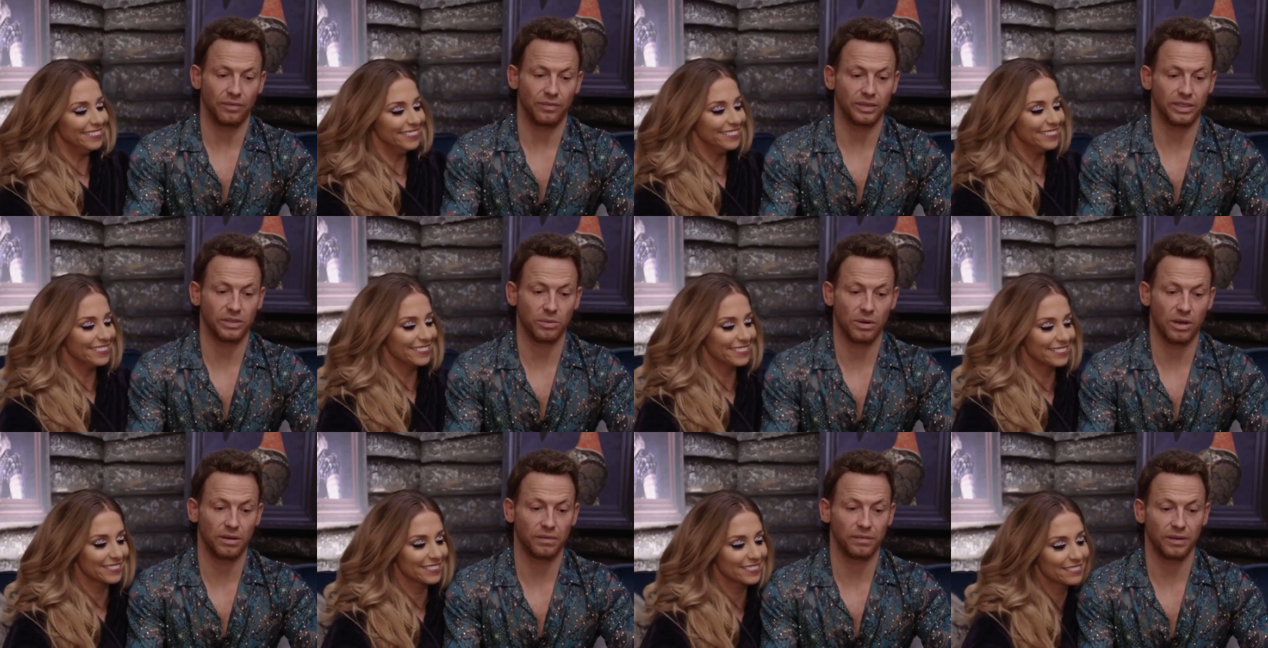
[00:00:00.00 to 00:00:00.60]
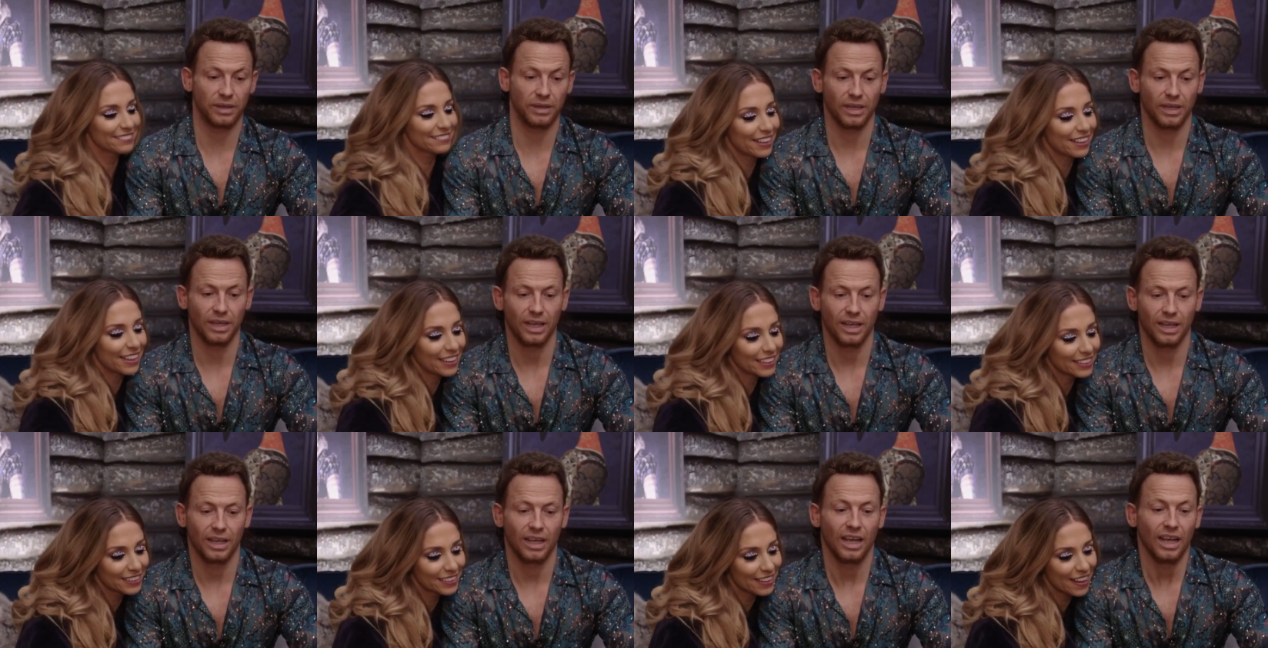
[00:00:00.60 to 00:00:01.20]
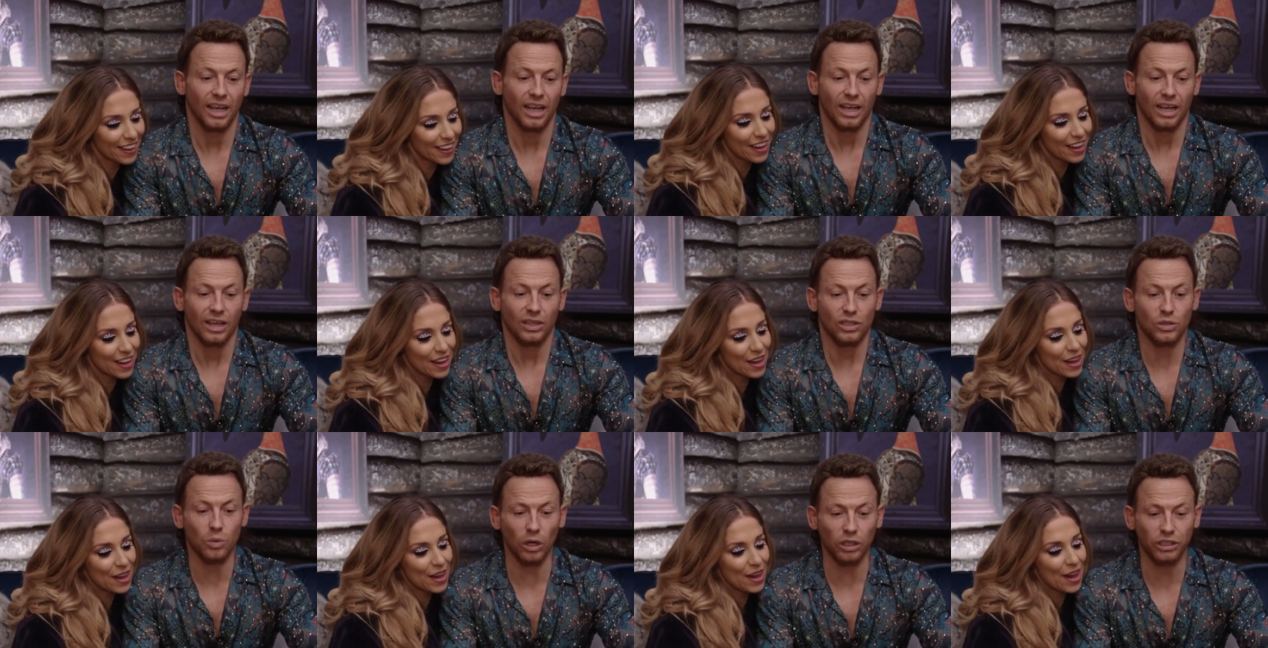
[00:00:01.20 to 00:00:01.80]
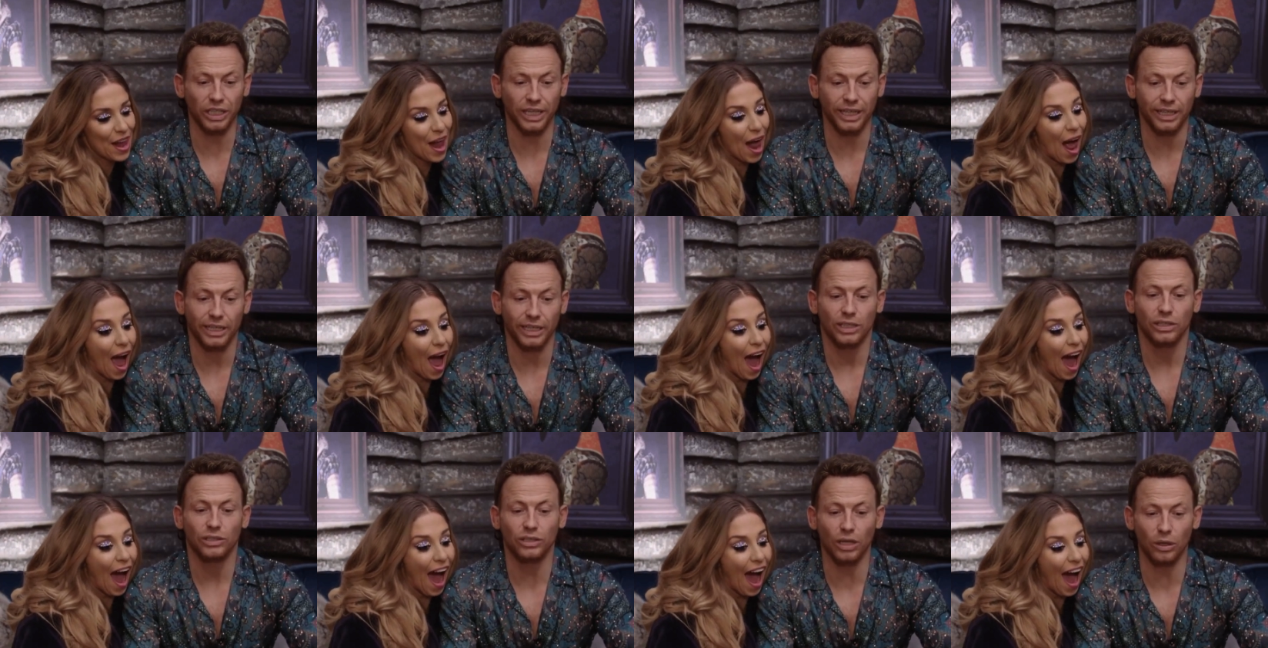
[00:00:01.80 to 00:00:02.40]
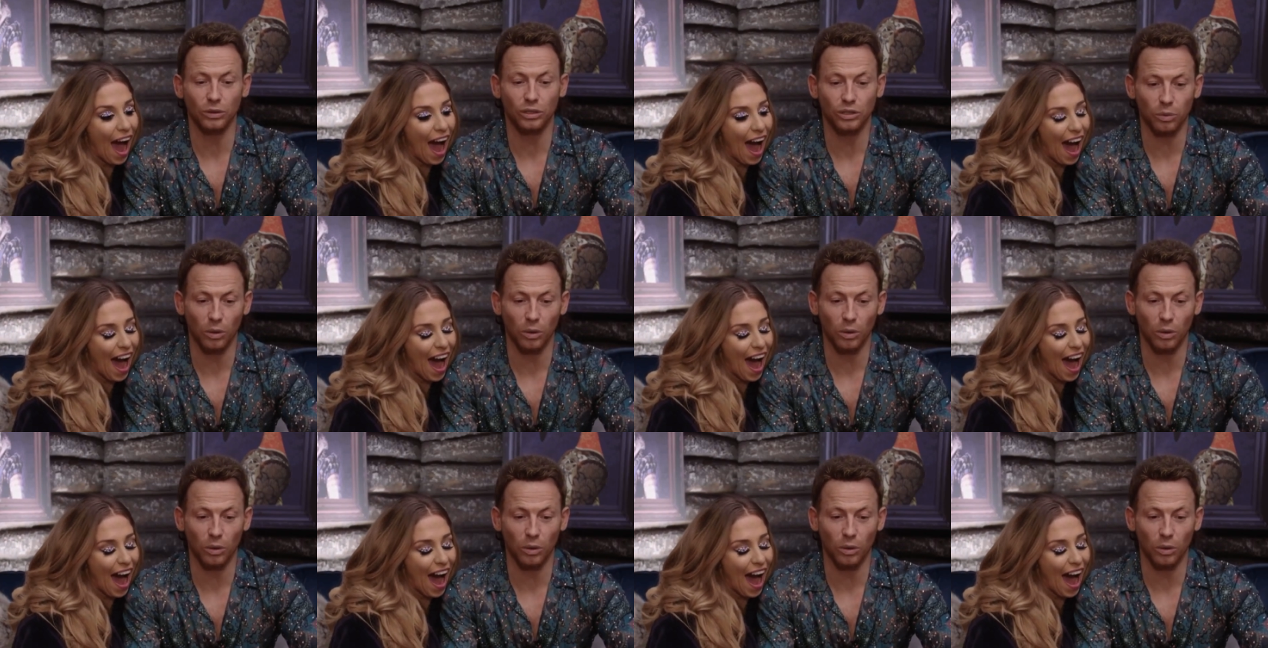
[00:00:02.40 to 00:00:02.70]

Speaker 1: I don't know if it's worth it. Right. Swashy, Joe